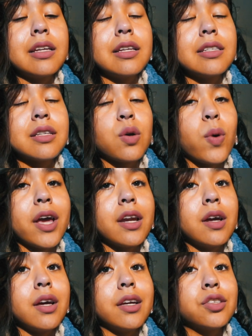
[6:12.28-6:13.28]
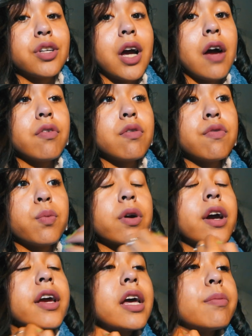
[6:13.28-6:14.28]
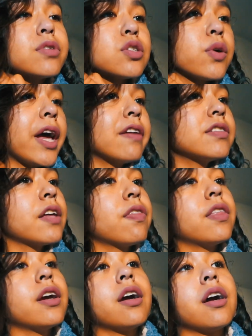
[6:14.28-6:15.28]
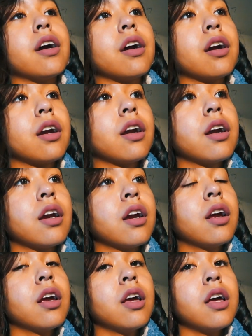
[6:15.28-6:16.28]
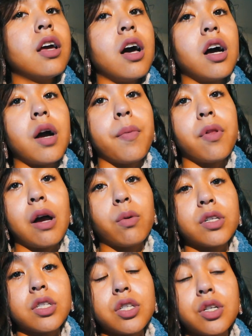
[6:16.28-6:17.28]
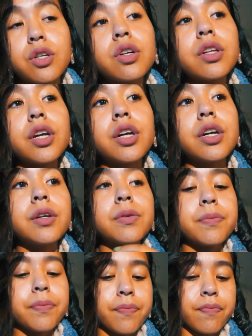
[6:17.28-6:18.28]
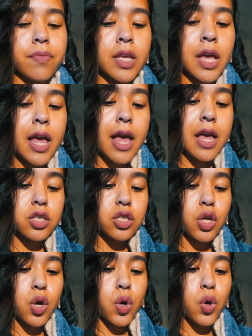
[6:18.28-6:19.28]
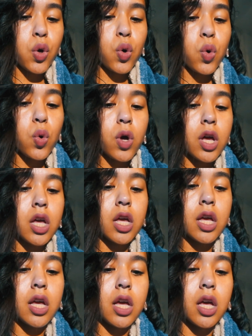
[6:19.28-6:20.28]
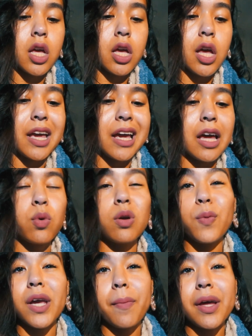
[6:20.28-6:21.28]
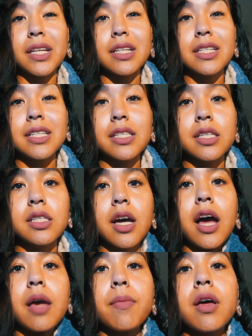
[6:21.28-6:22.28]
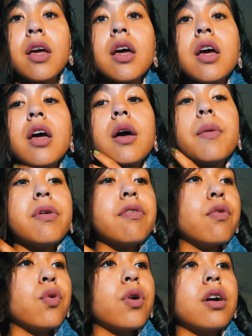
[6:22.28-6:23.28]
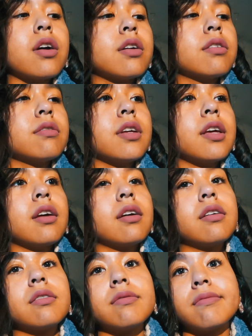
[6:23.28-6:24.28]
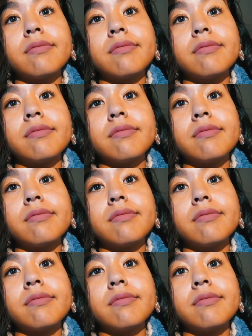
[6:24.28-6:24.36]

is quite a travel from where I am, so I have to get there a couple hours earlier. So I kind of want to wake up at a decent time before like